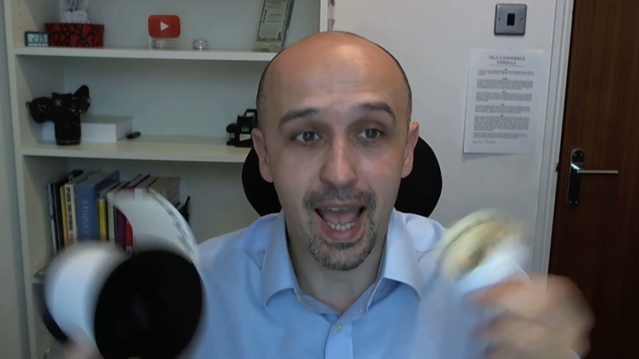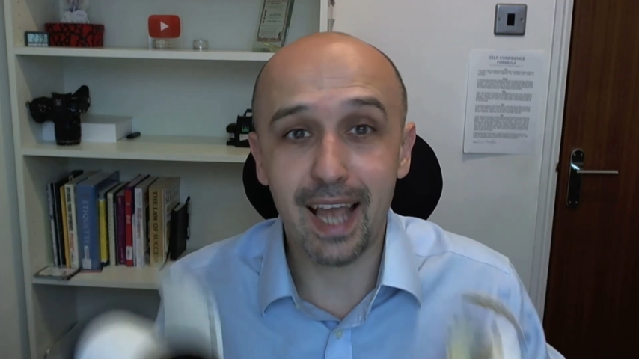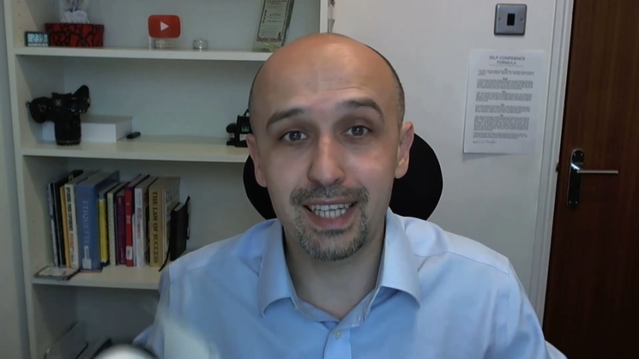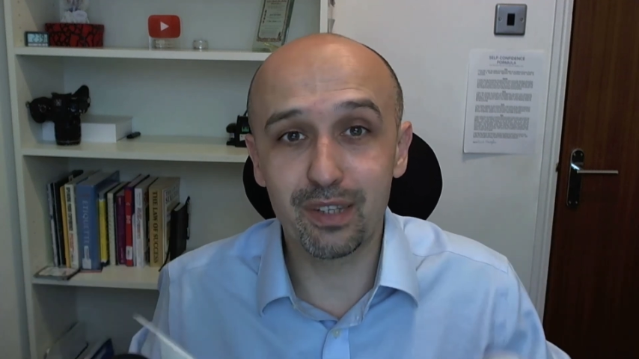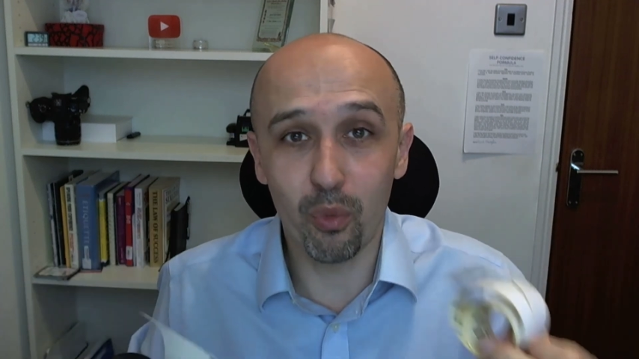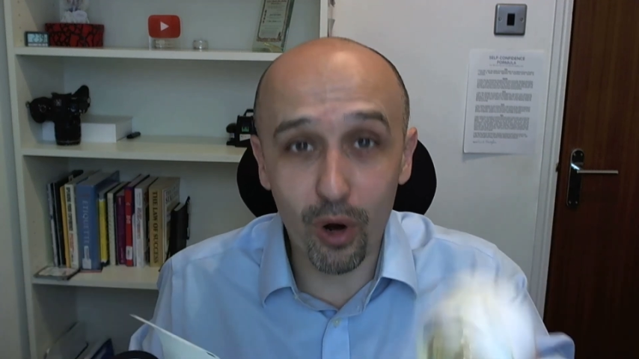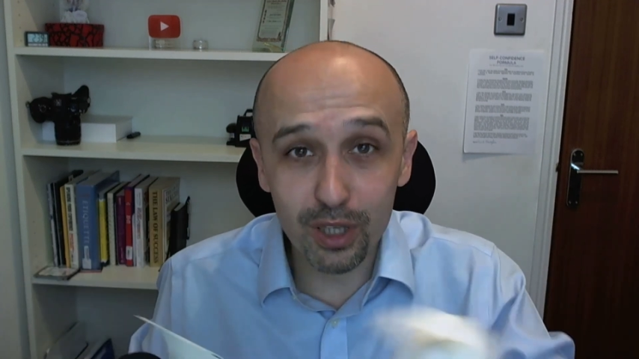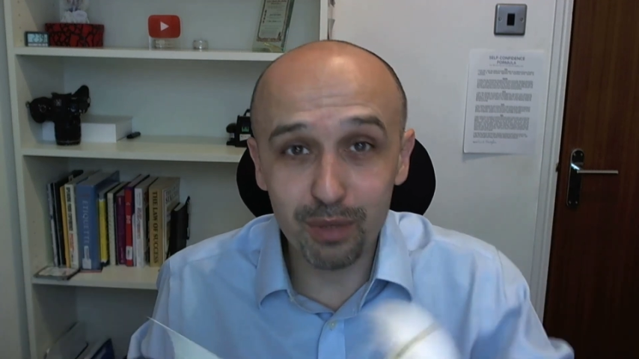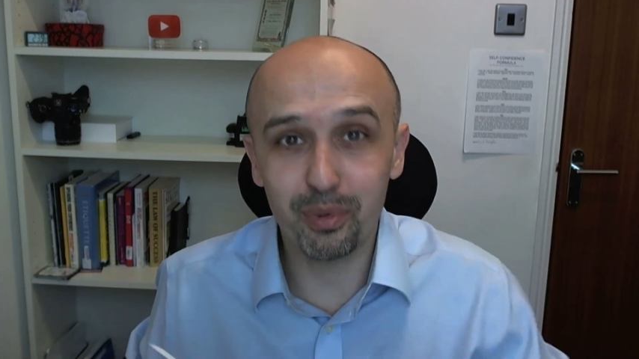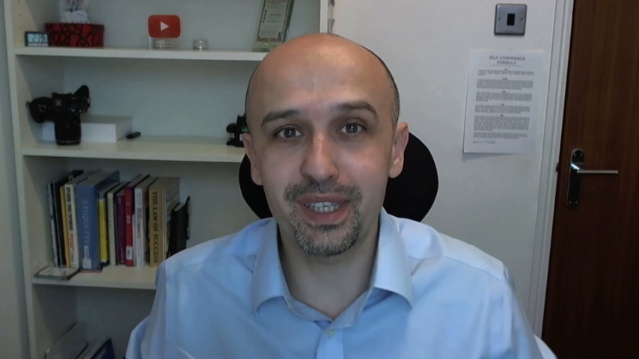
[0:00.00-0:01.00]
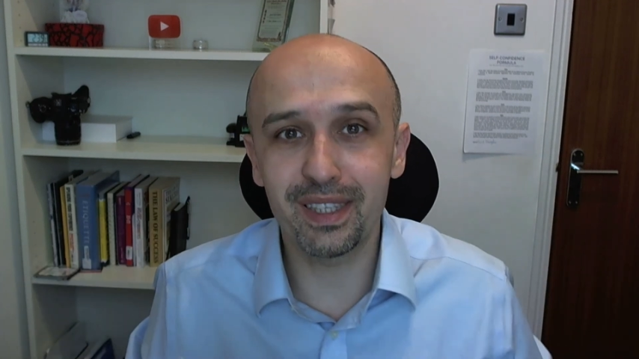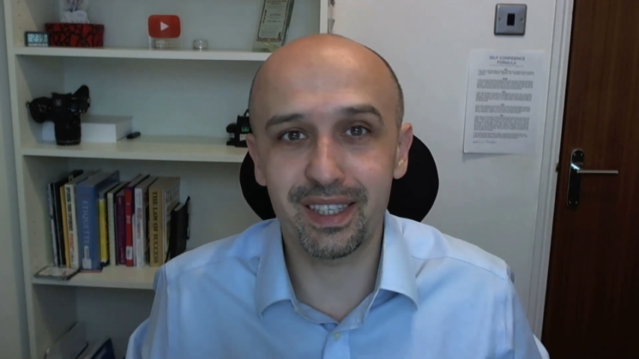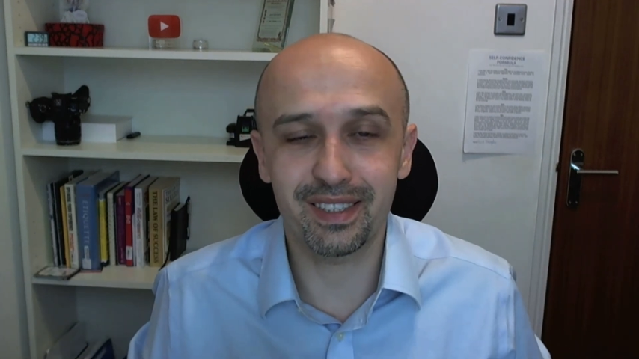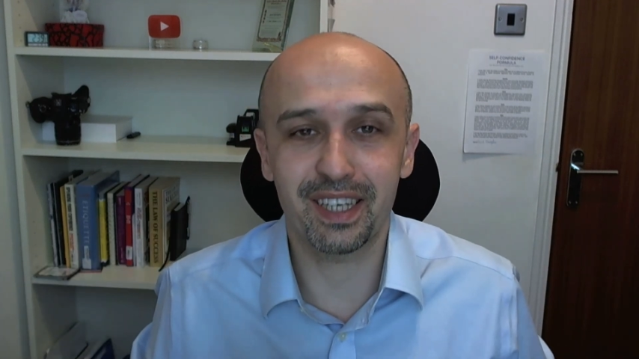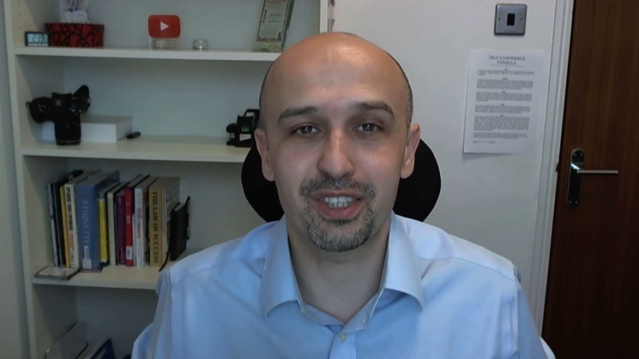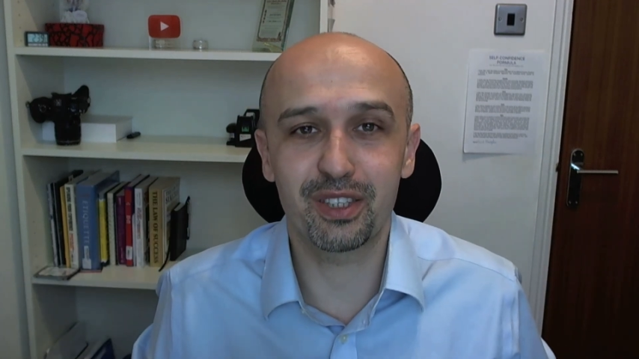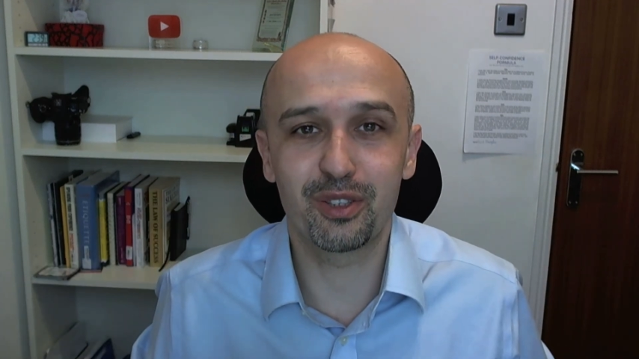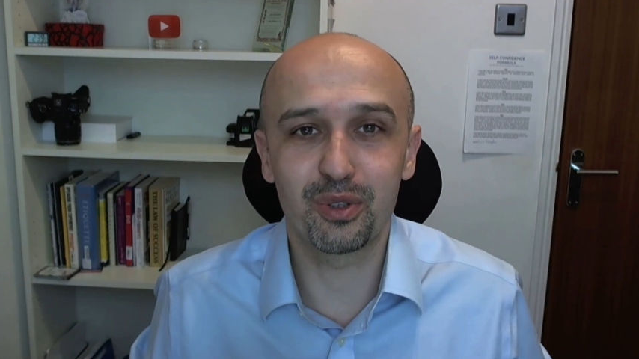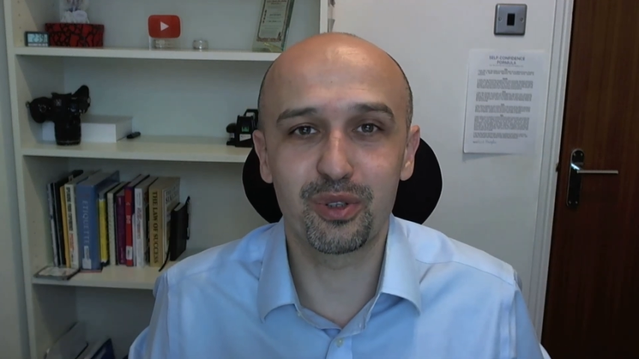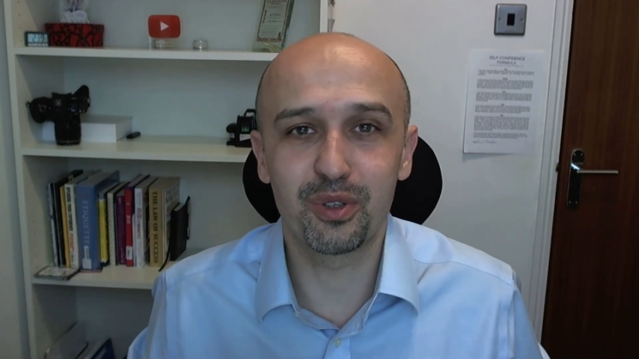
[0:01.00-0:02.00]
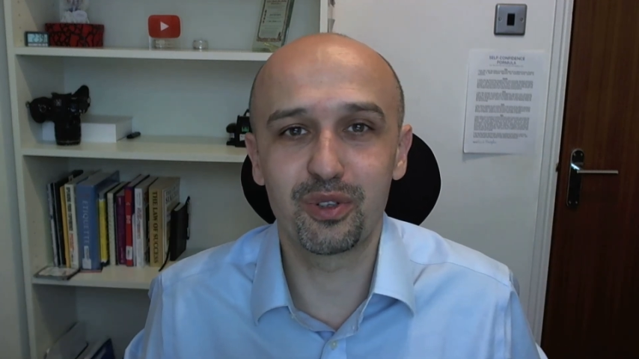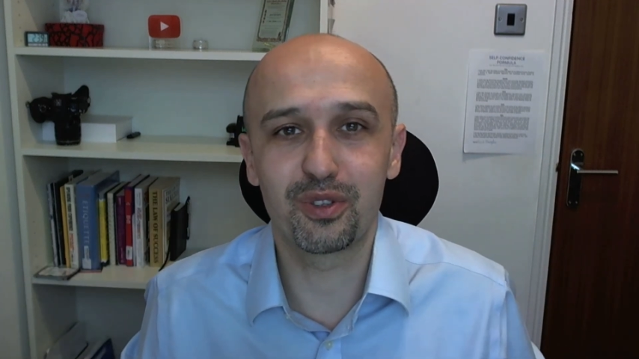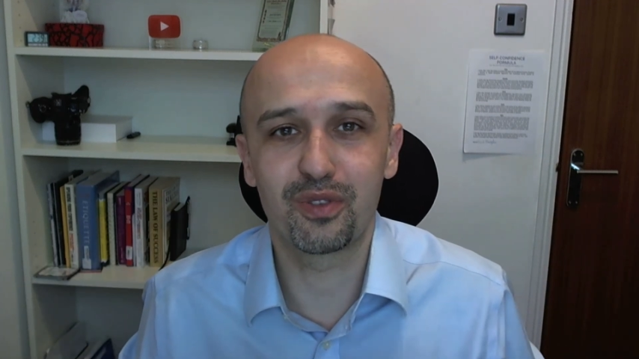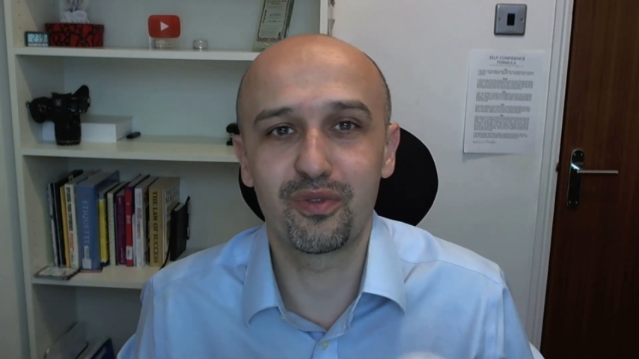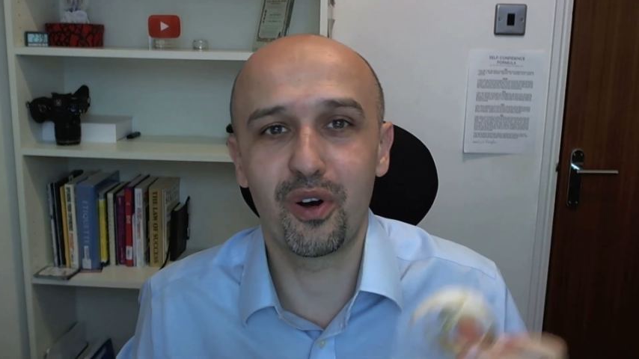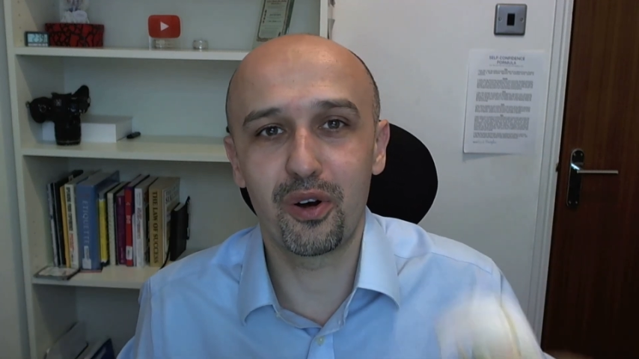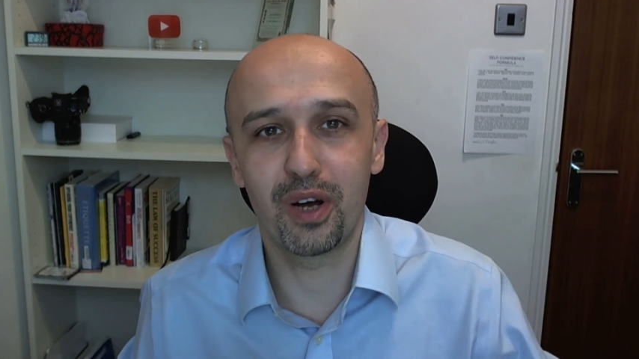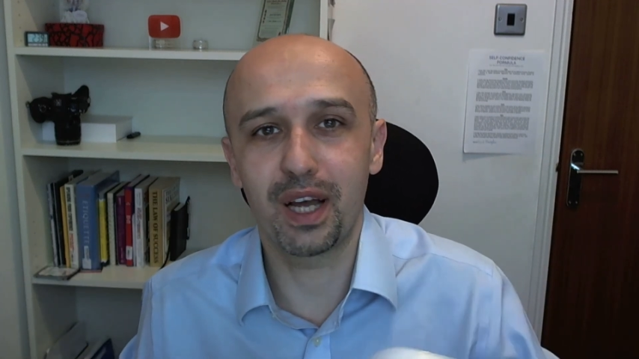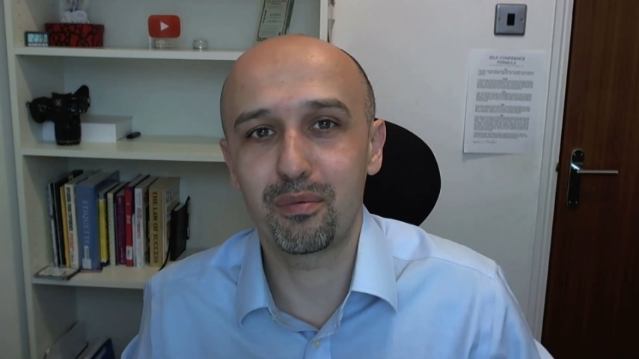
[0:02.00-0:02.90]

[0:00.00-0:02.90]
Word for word: And what printers actually should you use for uh,